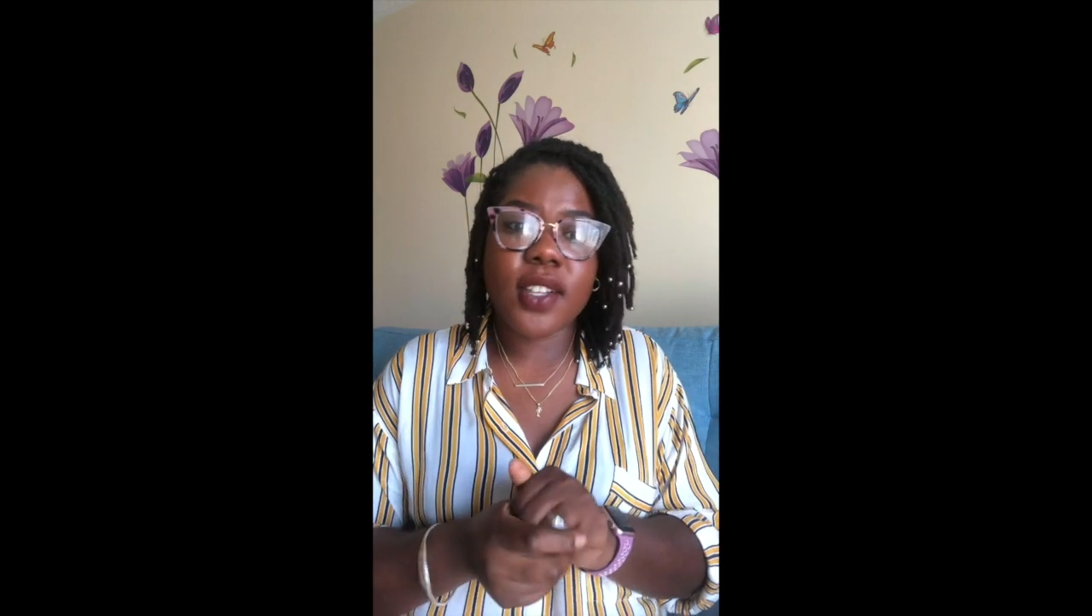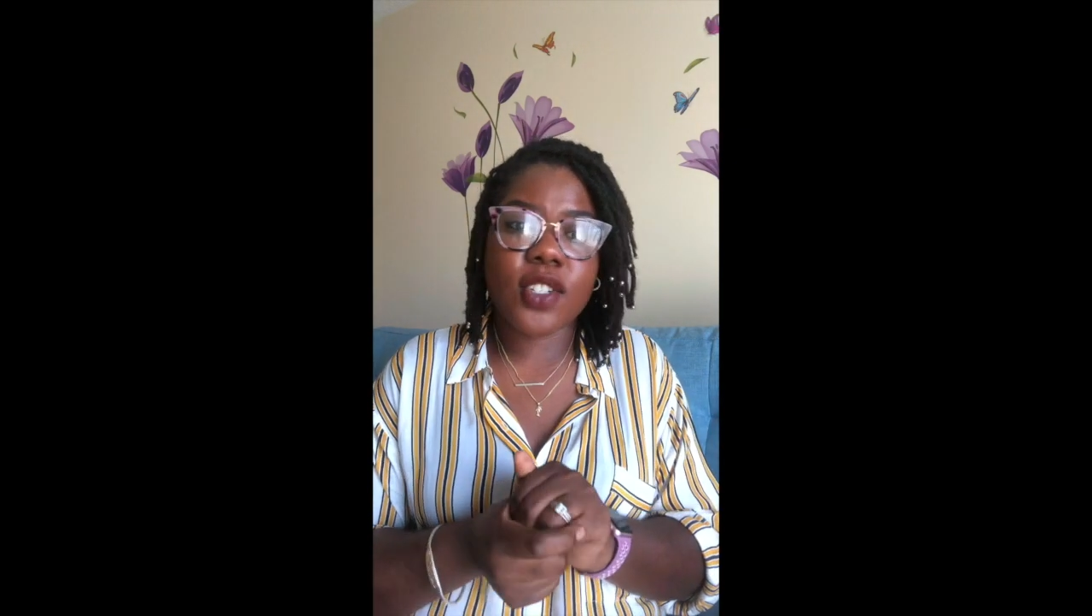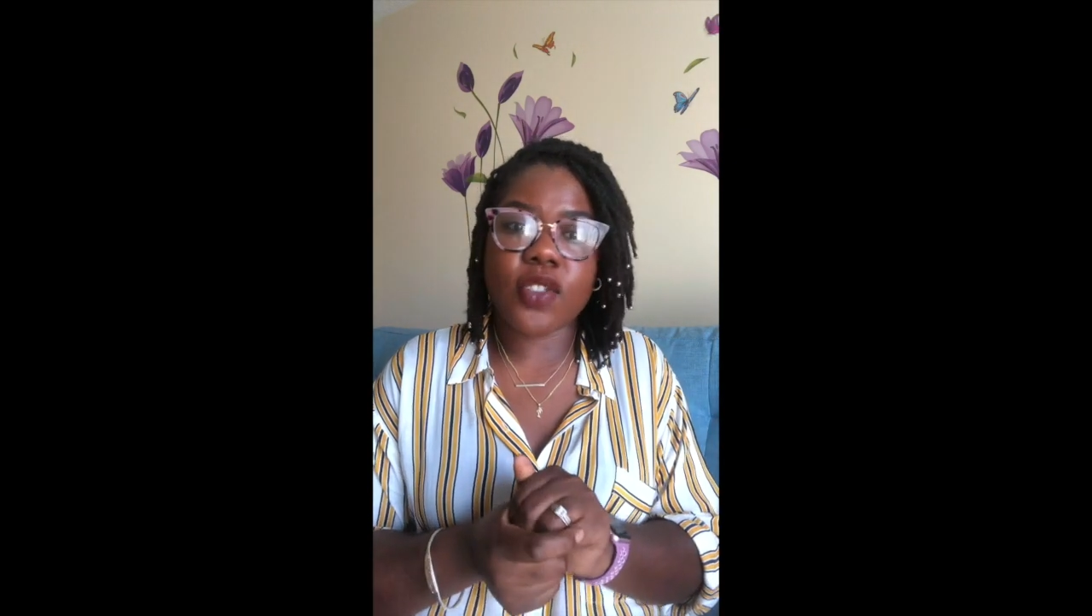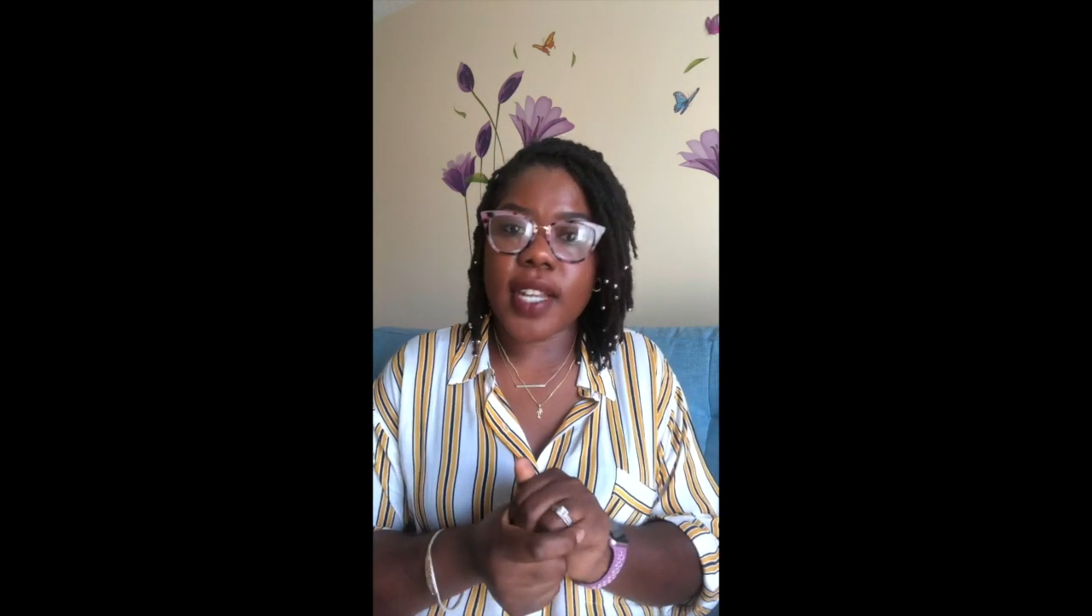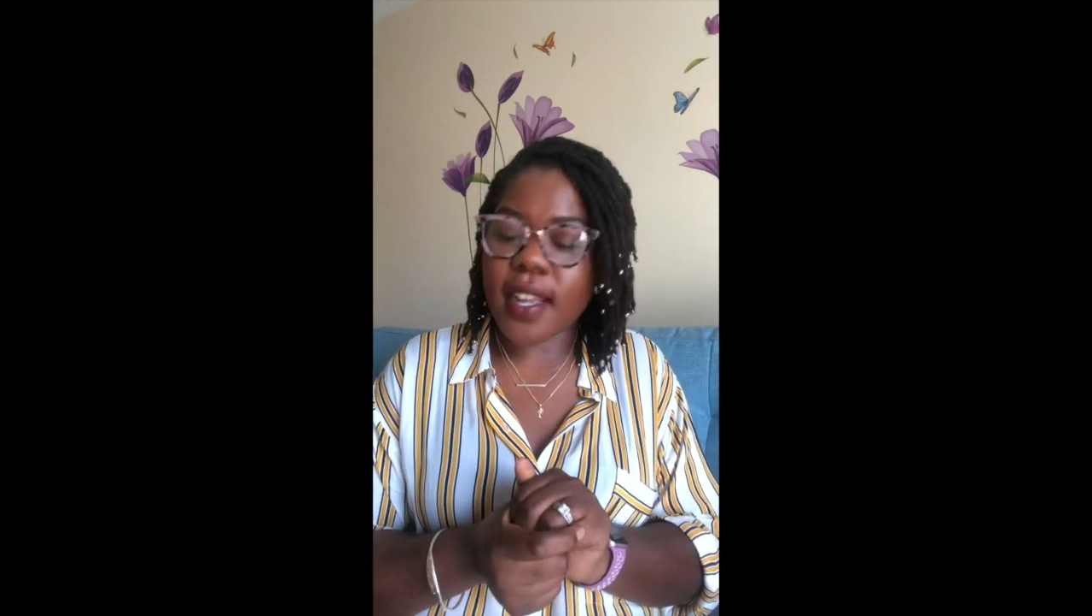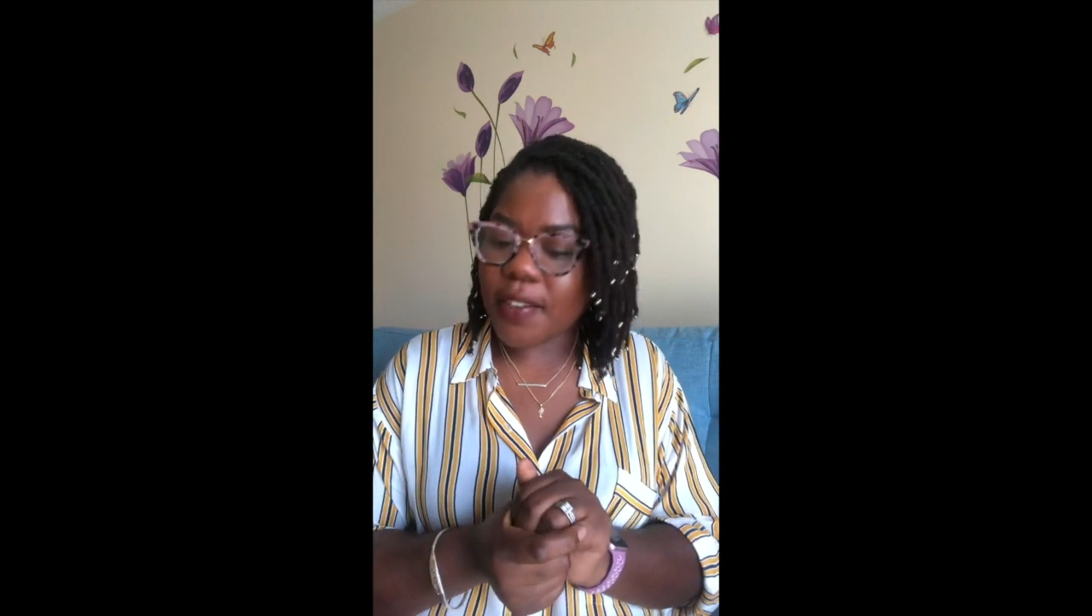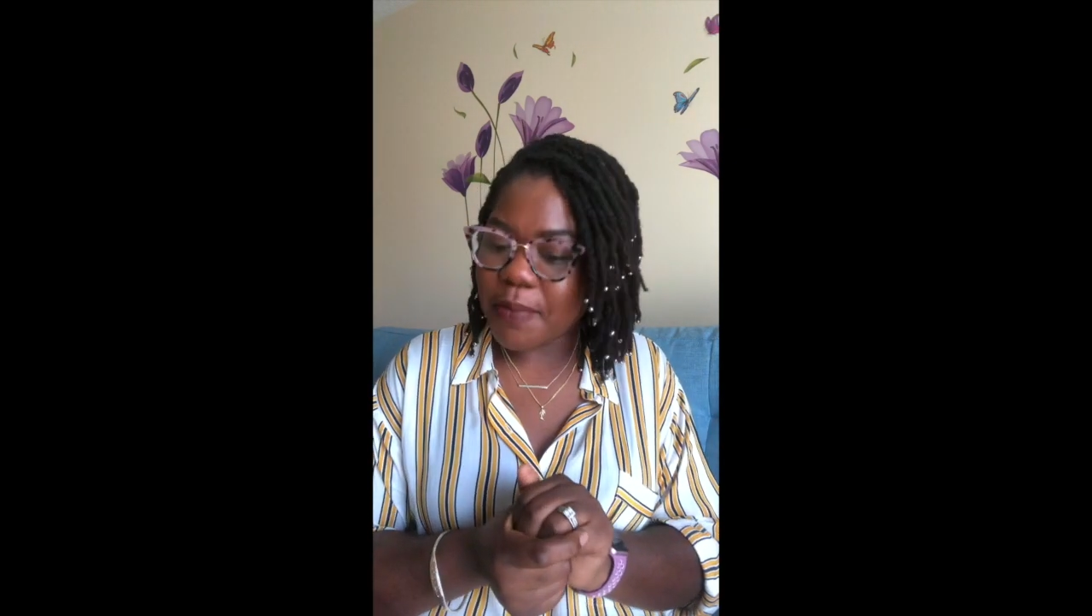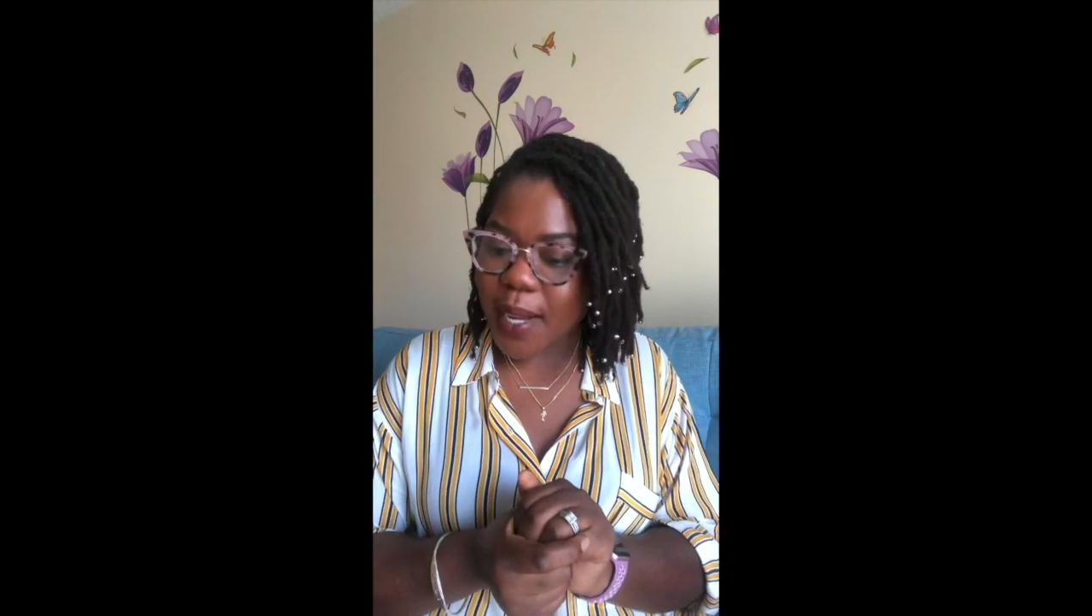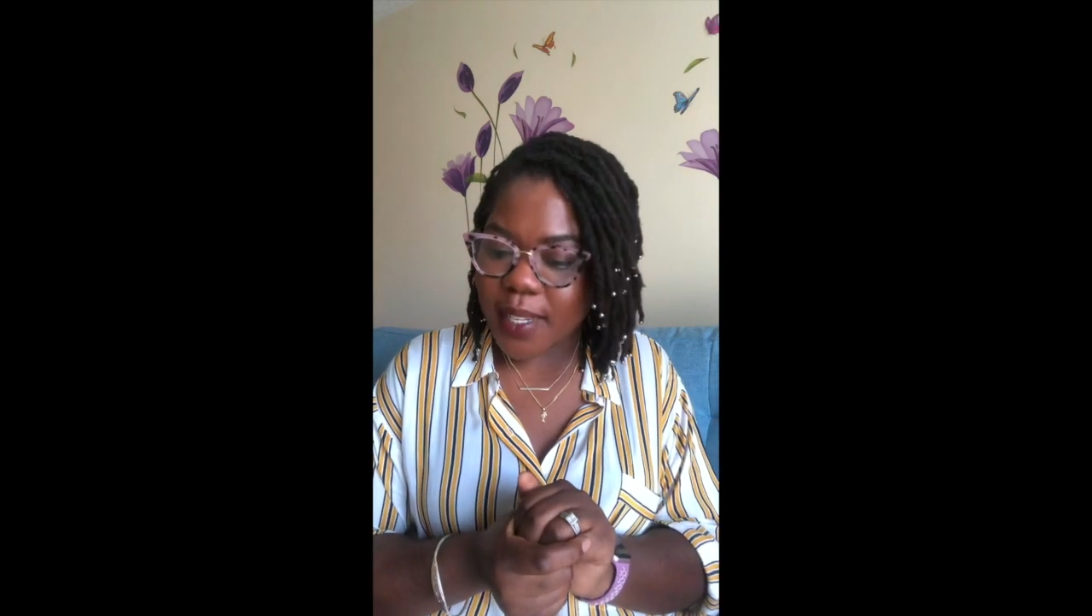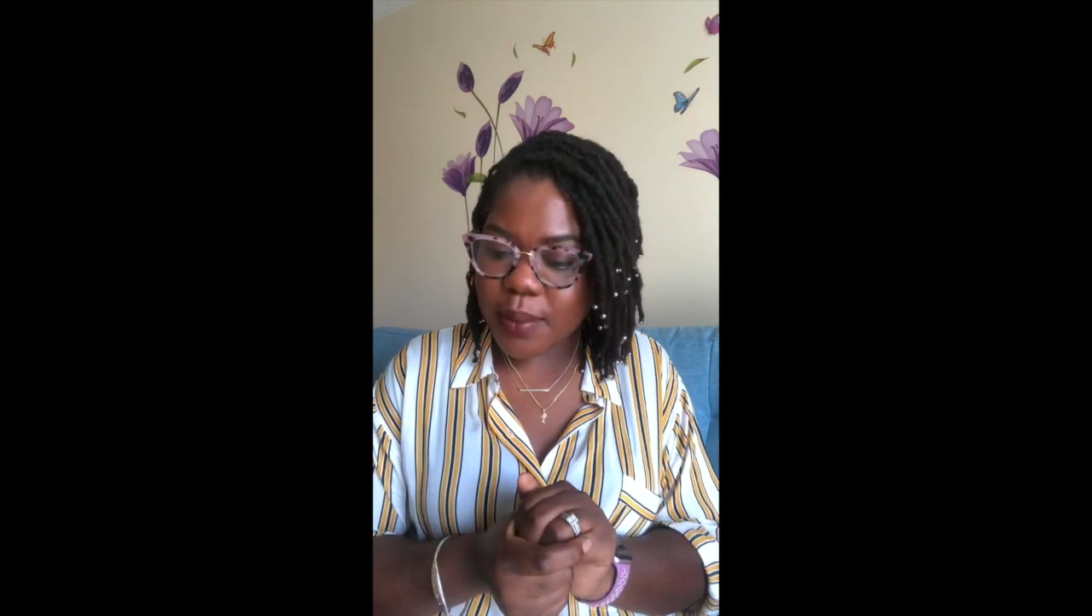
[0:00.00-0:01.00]
straight out
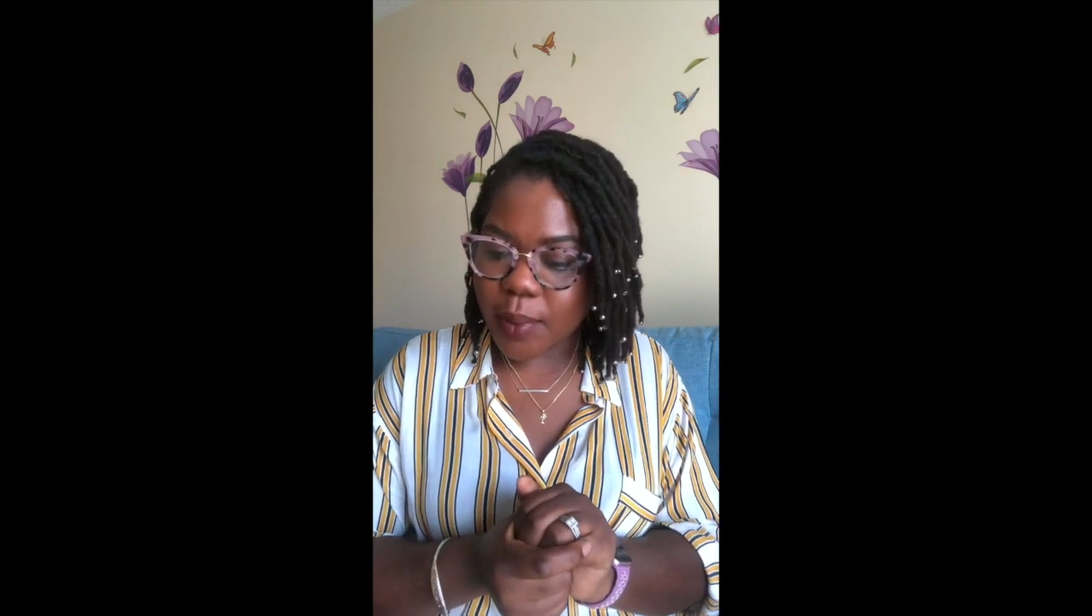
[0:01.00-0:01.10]
of box